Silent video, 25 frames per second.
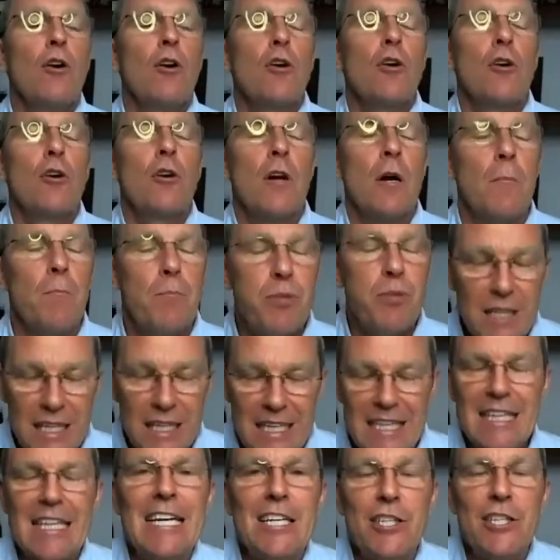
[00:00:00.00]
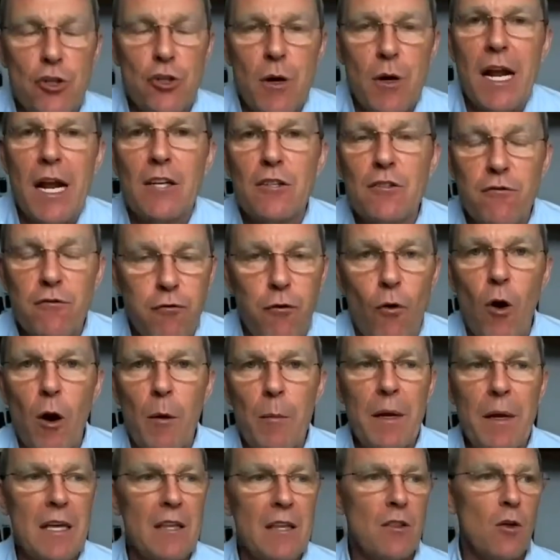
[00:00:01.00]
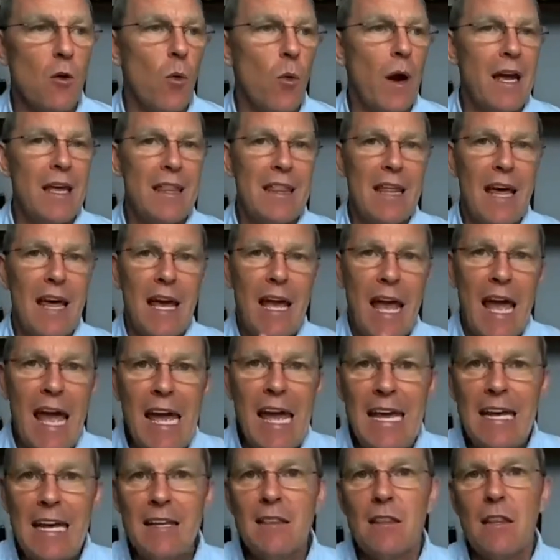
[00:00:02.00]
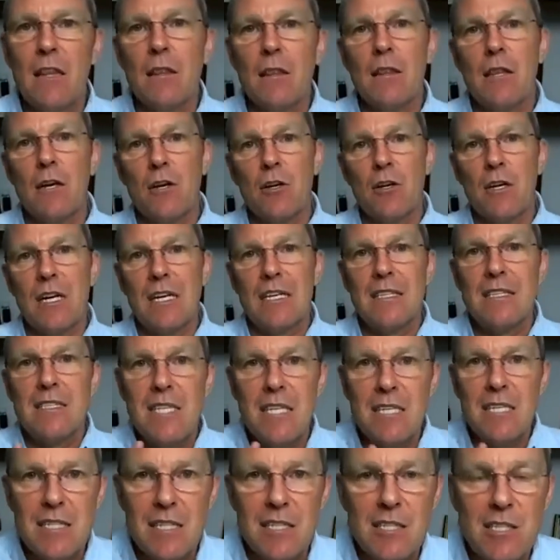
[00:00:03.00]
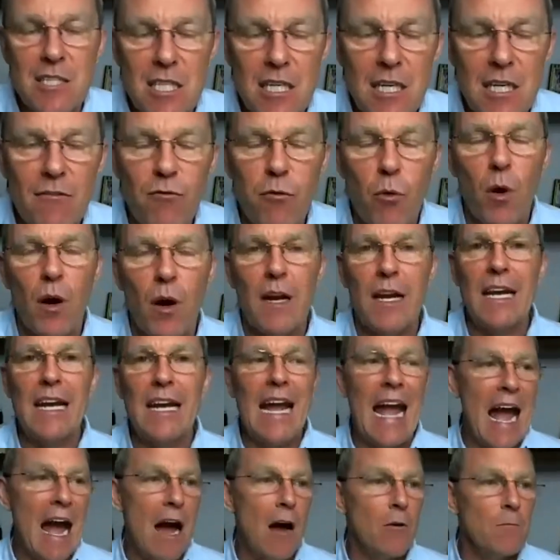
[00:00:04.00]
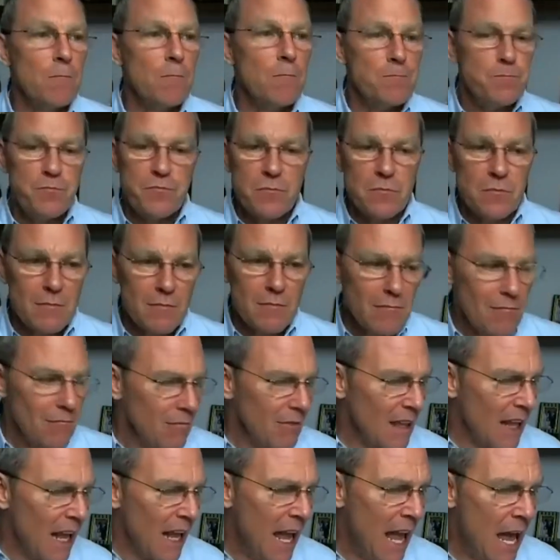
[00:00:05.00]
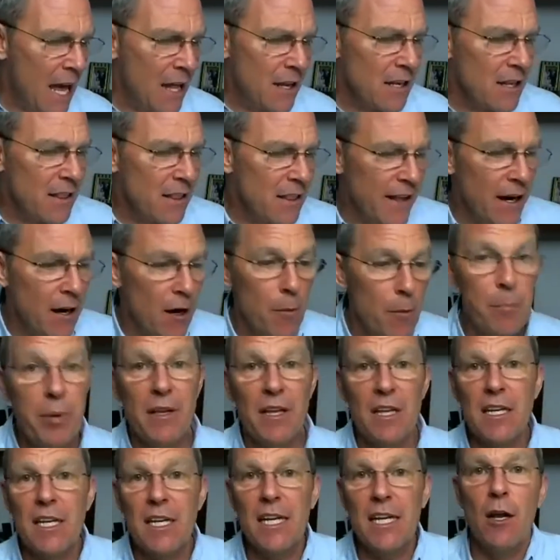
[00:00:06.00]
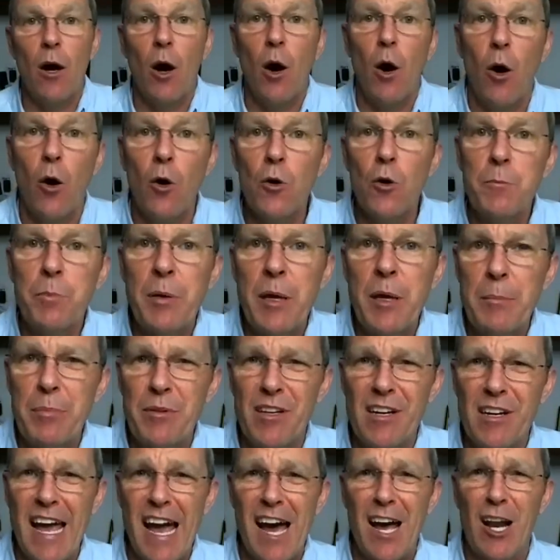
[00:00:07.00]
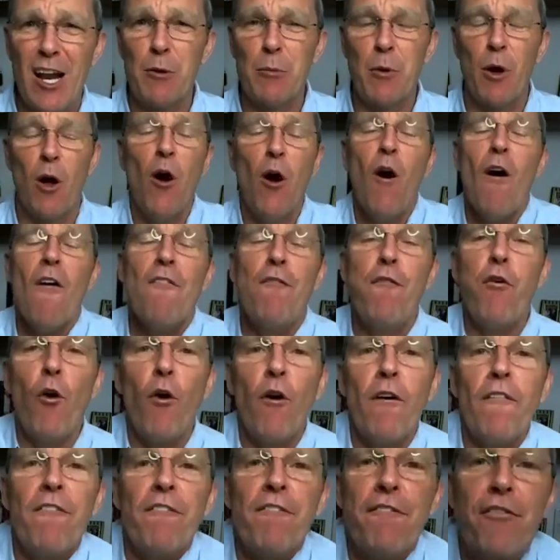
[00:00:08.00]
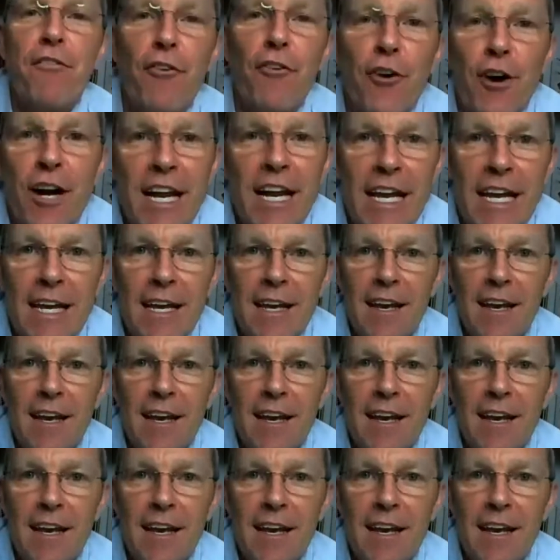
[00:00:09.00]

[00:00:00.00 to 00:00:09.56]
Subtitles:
completely transforming the way they ate, their consistency of working out, and their ability to hold people accountable for free